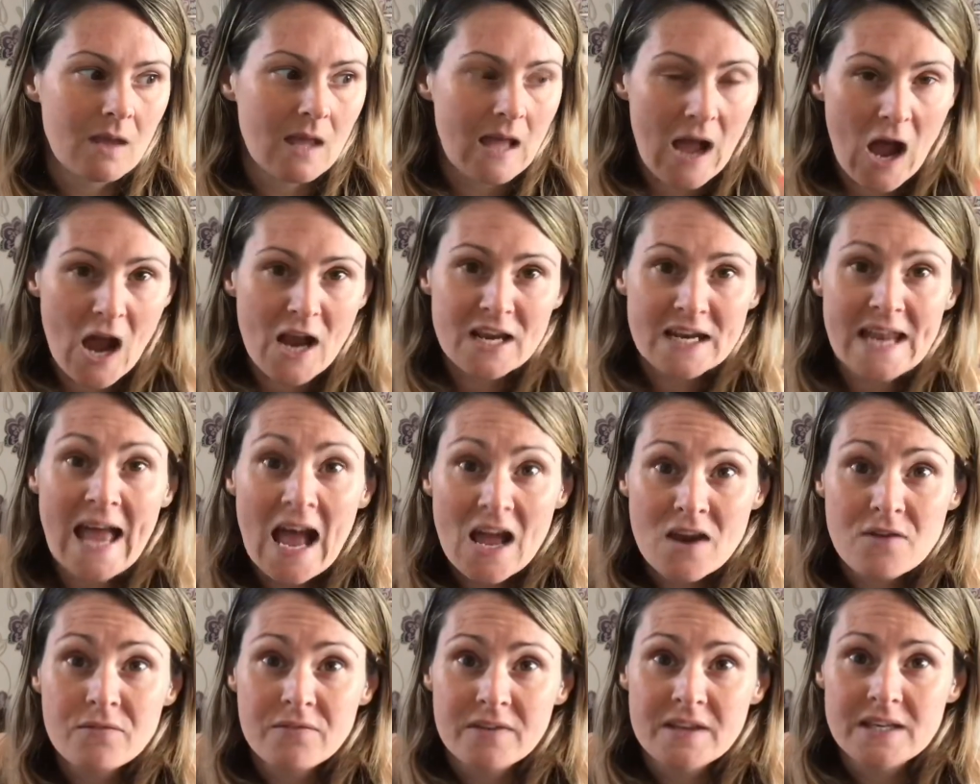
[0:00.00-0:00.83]
I could
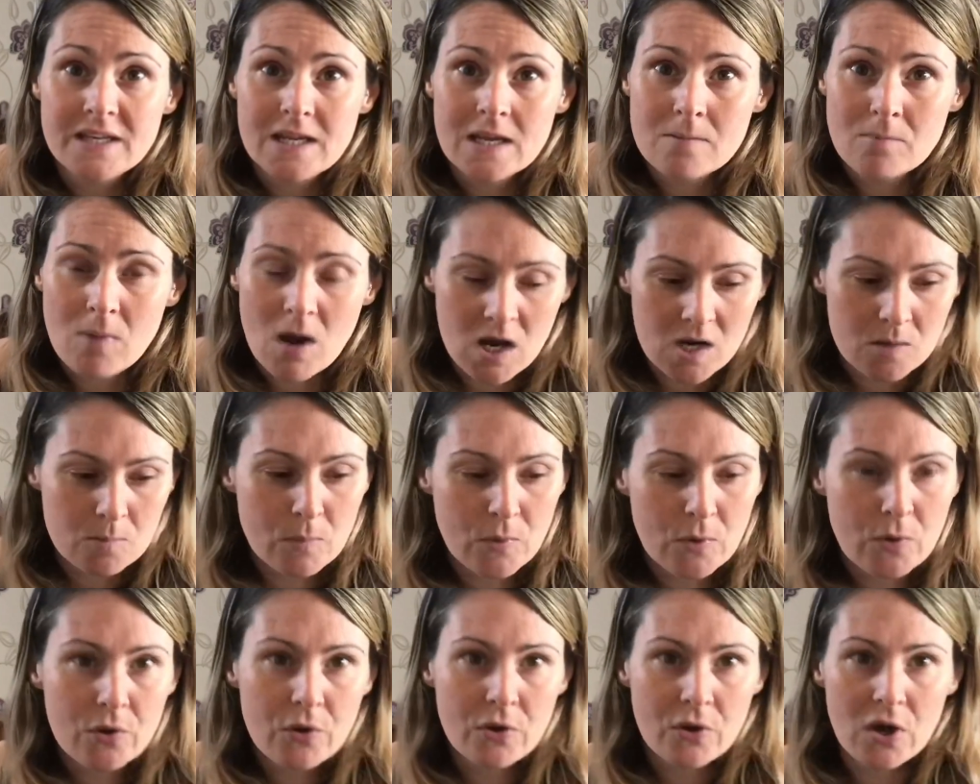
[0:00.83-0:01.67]
hand feed him. I could
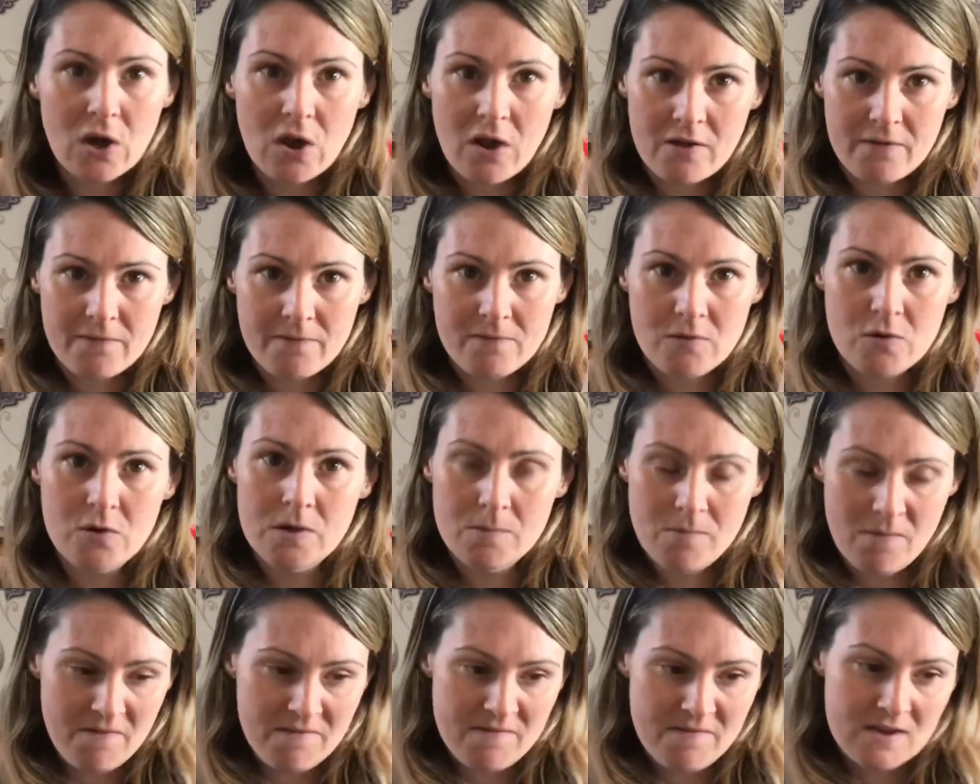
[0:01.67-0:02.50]
put like food in
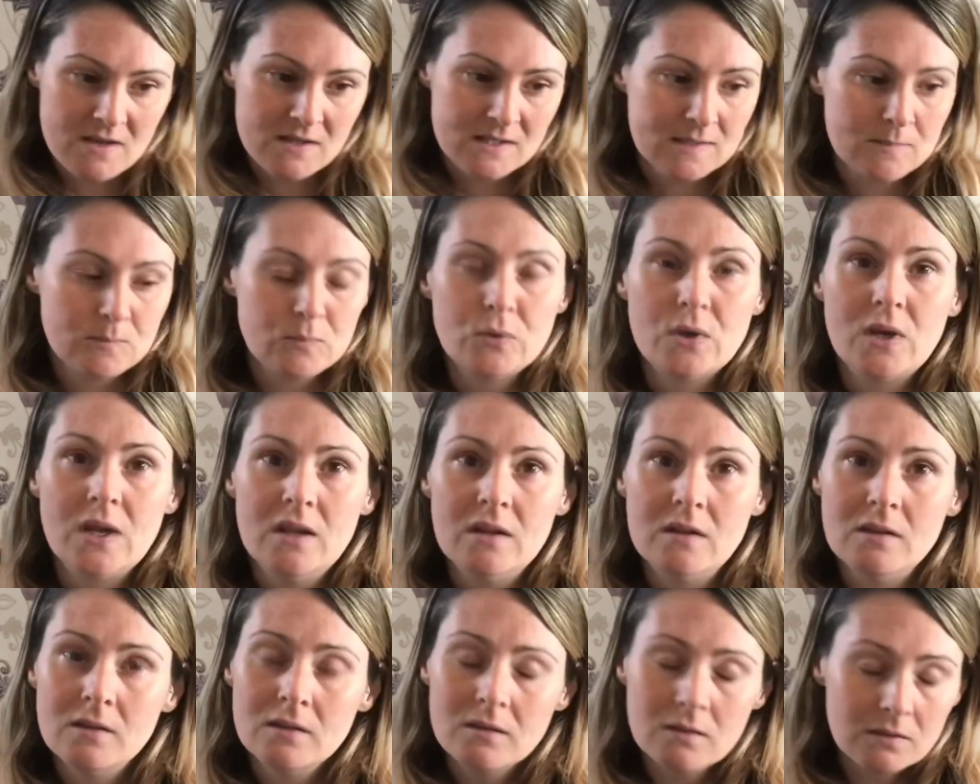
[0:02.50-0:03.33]
my fingers and put it
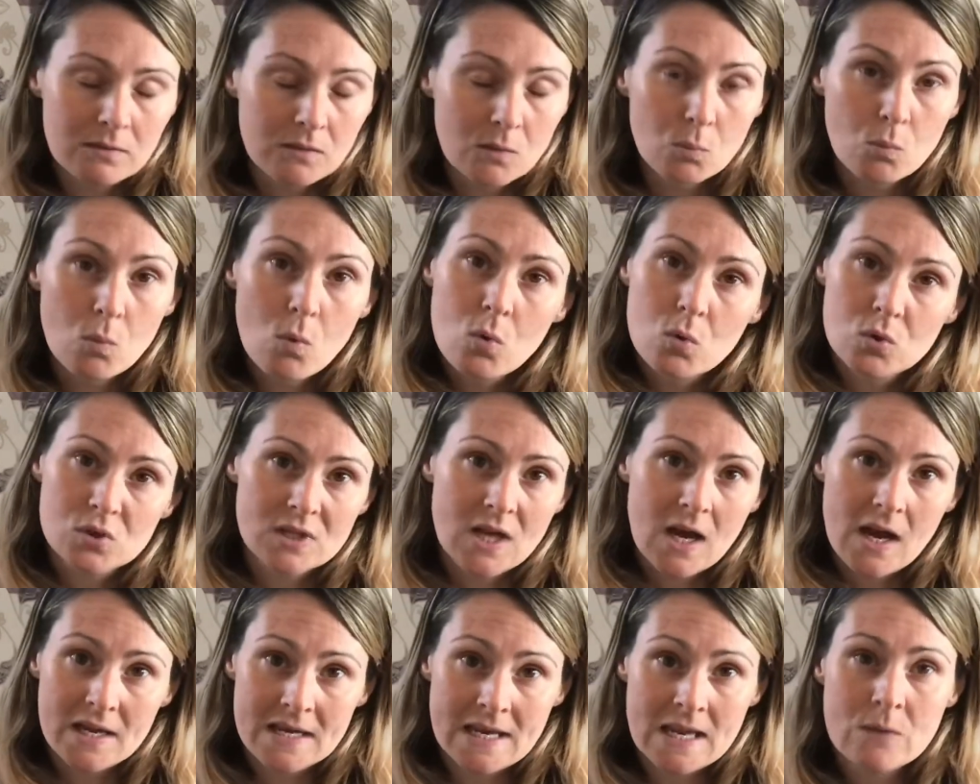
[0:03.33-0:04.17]
in the water,
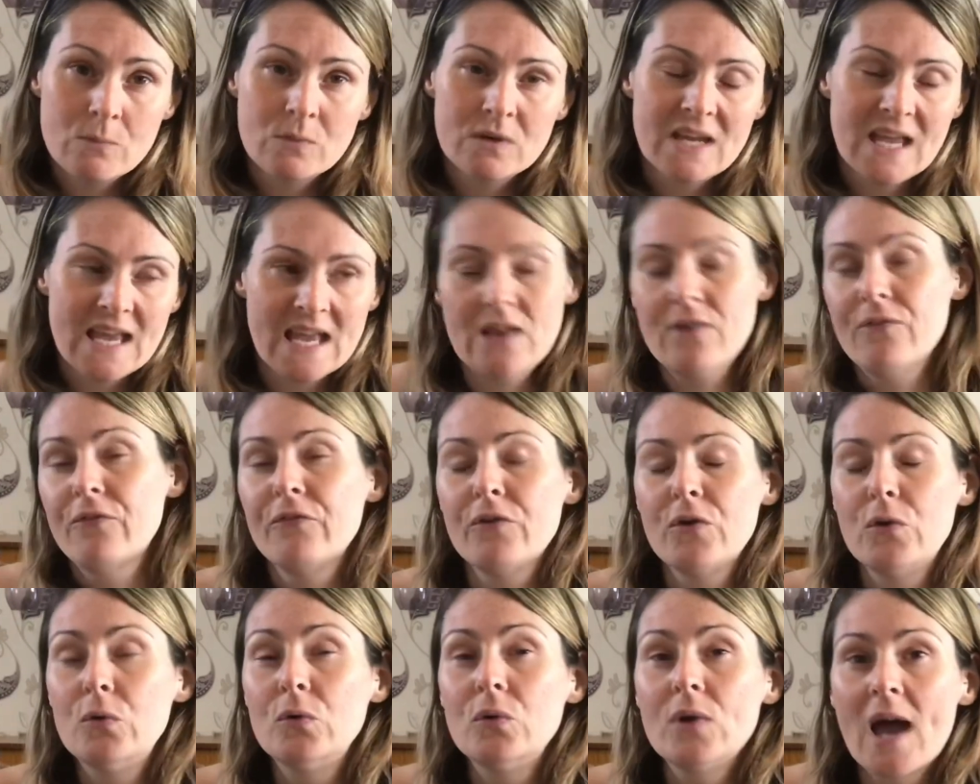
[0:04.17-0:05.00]
and he would eat
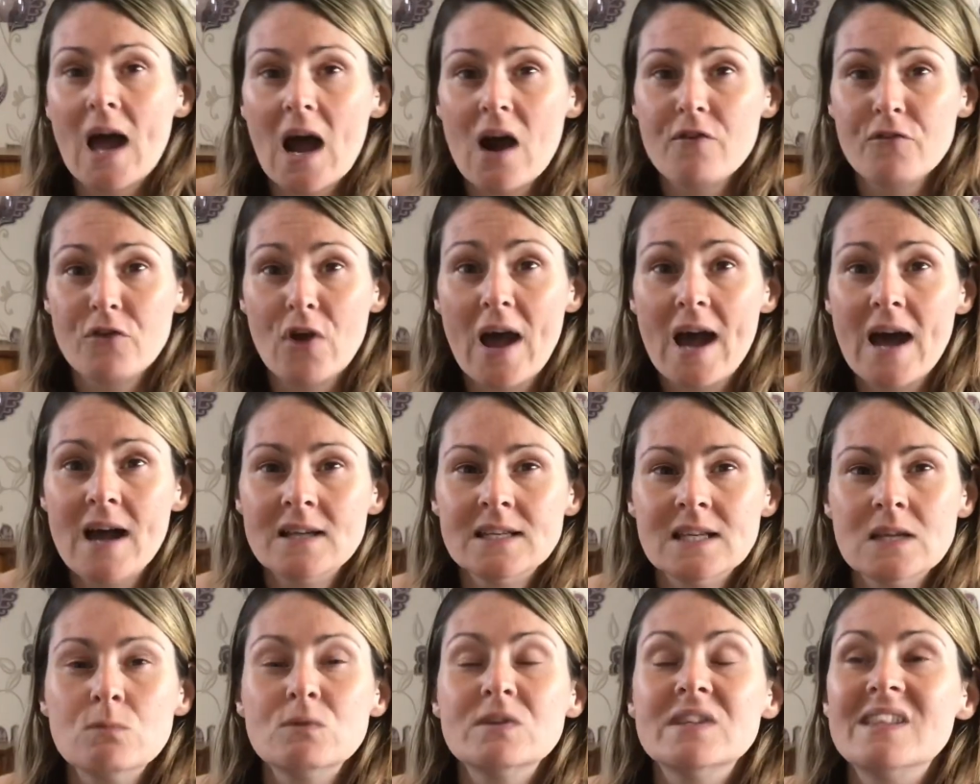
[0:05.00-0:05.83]
food out of your hand.
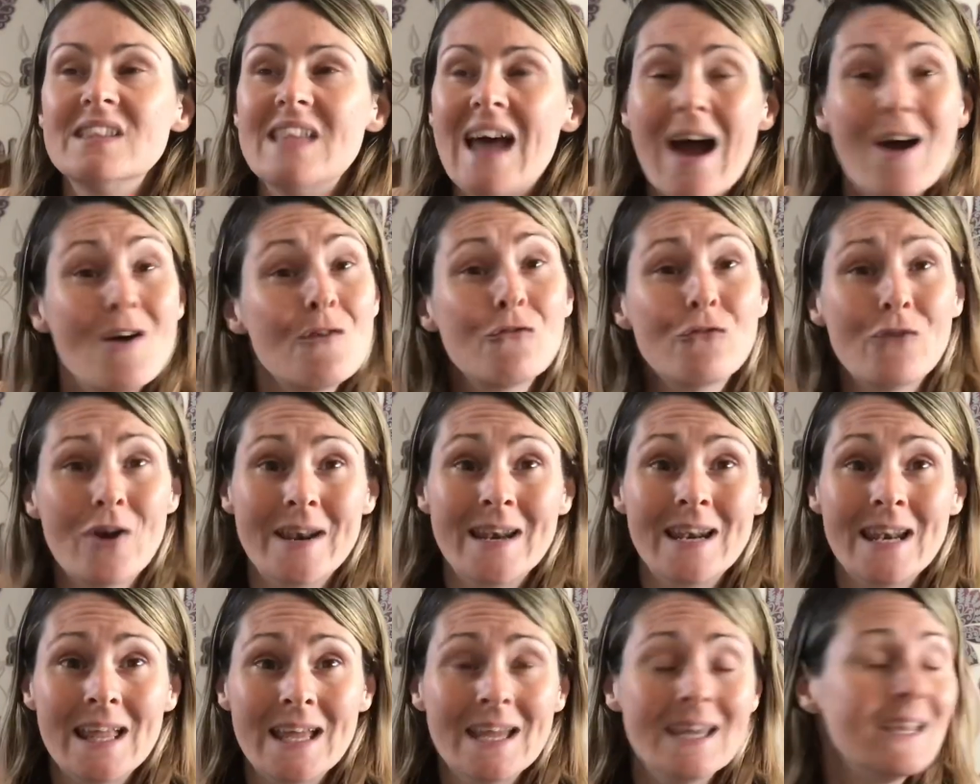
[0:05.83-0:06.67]
He was that
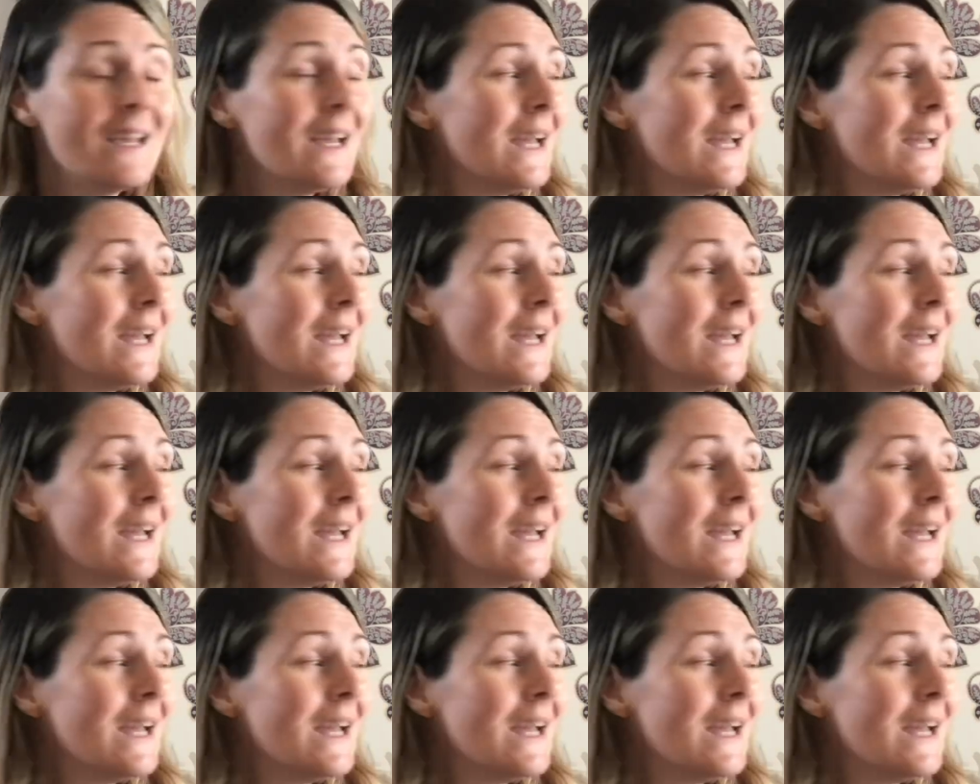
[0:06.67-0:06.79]
friendly.